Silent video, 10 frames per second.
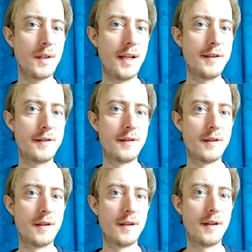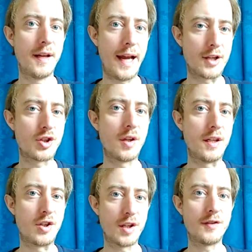is actually
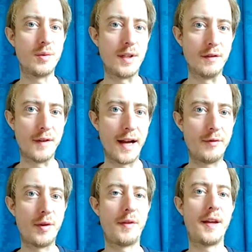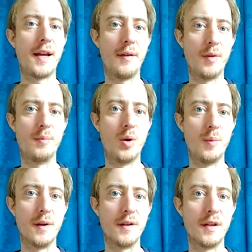just to give everything at the moment